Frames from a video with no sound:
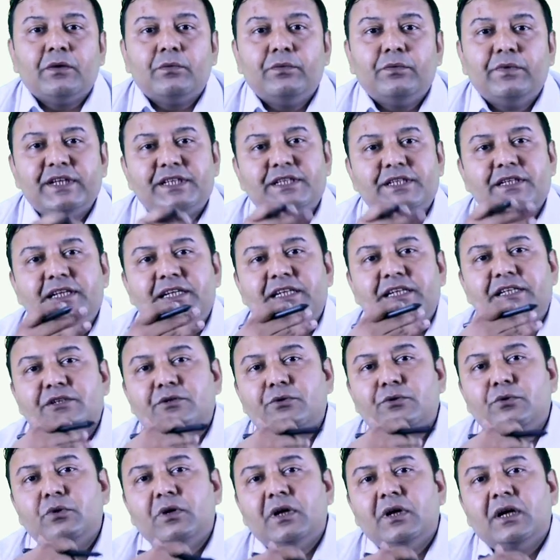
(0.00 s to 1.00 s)
which leads
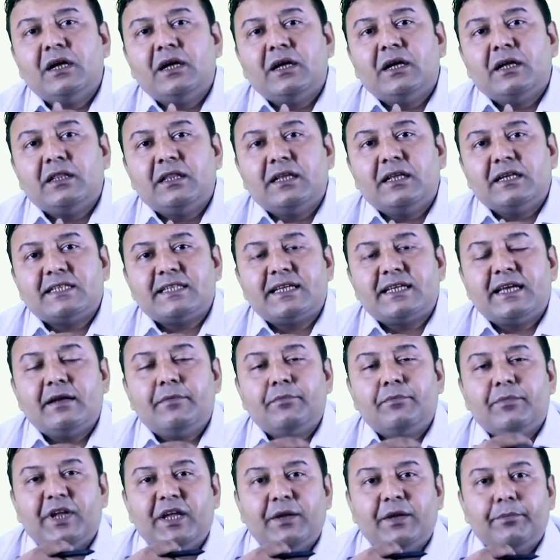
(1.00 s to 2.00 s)
to the
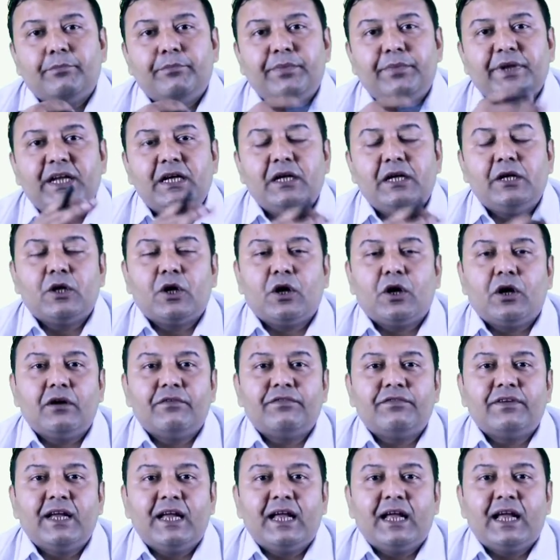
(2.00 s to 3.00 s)
skin being peeled
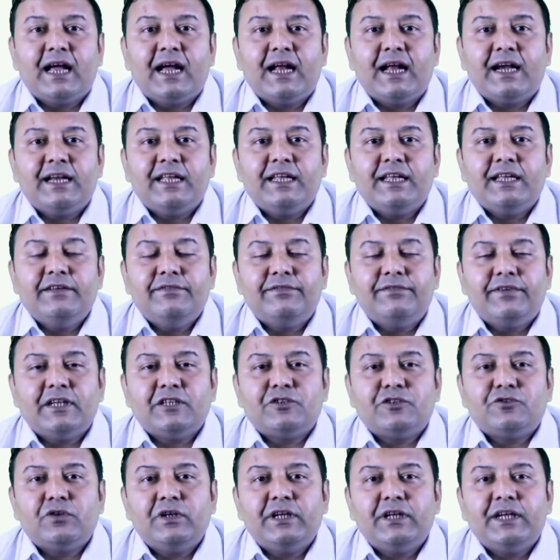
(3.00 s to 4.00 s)
off, and
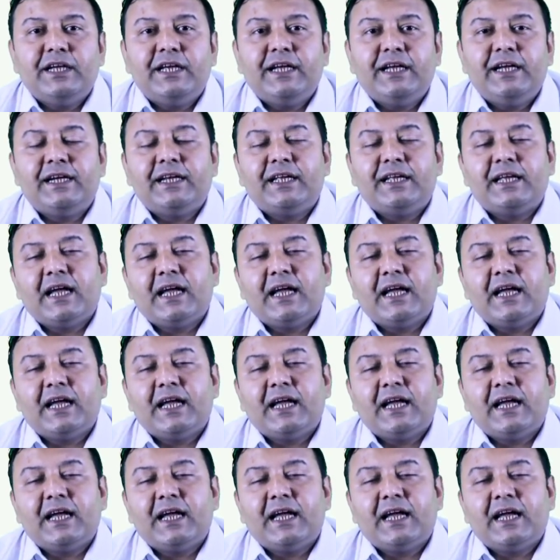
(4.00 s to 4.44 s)
eventually it